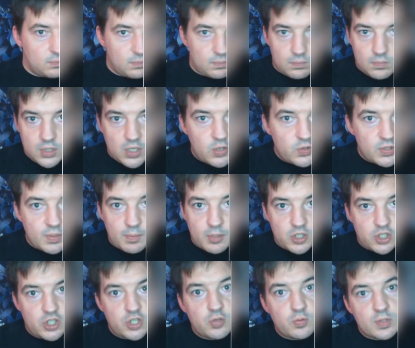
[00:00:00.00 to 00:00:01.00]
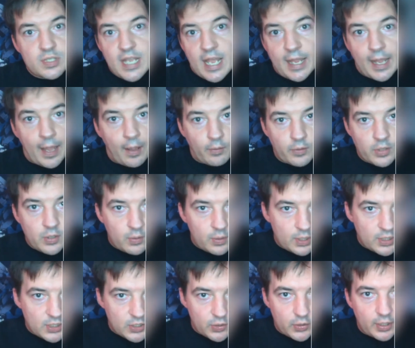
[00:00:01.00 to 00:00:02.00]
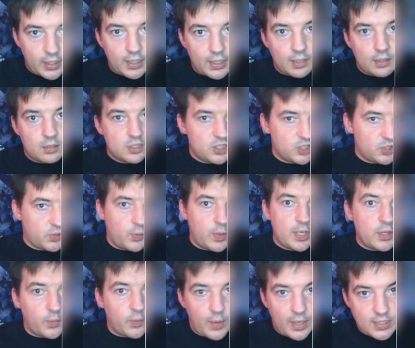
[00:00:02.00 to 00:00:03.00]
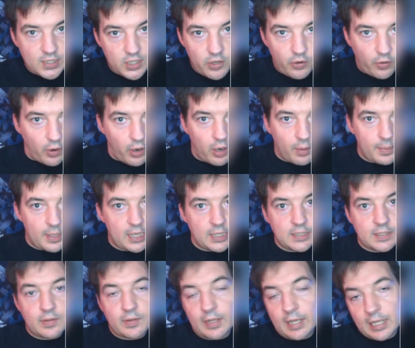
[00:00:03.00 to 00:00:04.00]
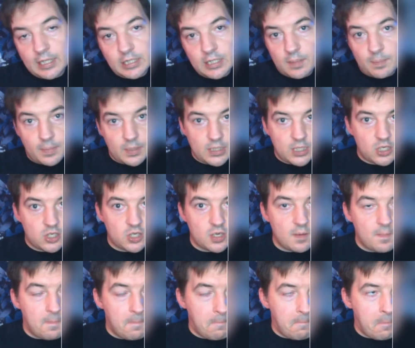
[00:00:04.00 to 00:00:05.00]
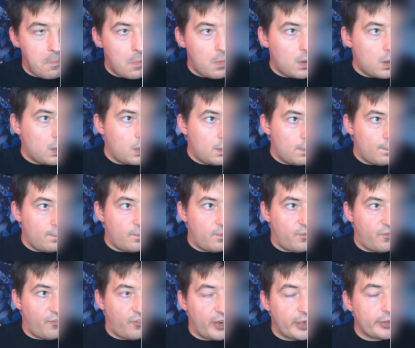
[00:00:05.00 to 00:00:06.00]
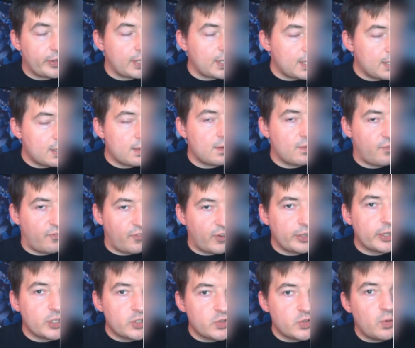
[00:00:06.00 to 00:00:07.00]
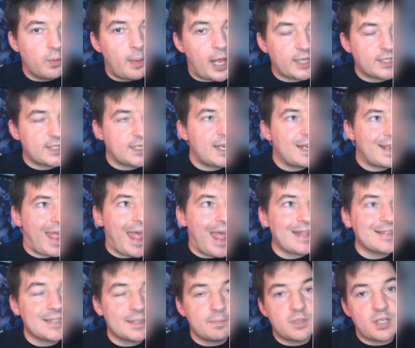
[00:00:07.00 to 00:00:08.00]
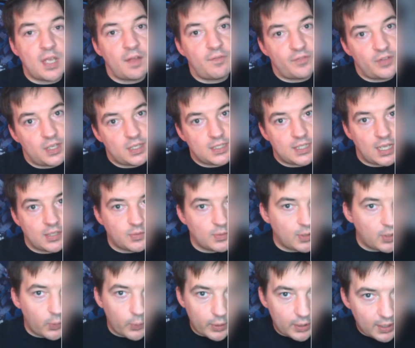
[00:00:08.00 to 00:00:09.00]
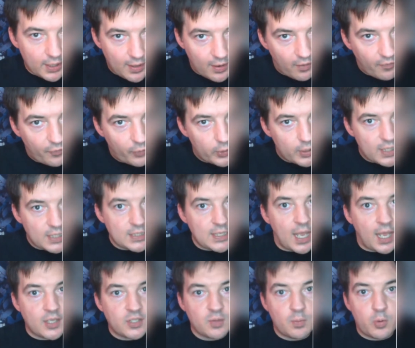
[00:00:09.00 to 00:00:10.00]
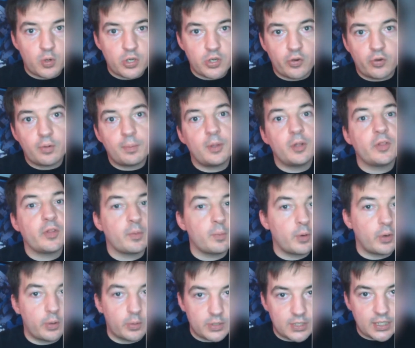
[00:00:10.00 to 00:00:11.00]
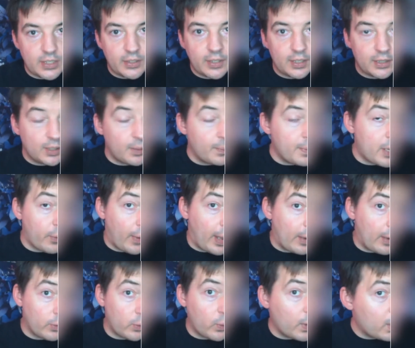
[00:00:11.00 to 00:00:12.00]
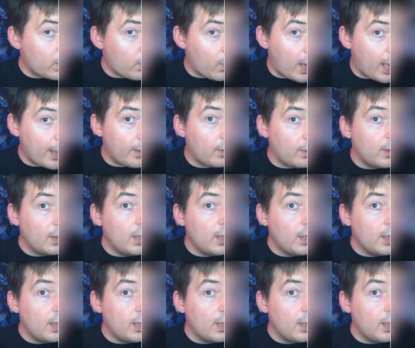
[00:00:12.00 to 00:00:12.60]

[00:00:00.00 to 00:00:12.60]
use them to shoot, take out units early, screen the rest of your army until it gets in position. Fairly toolbox, and it adds some toughness. That's what they're really there for. These guys are more durable, they're more resilient, they'll be around quite a while.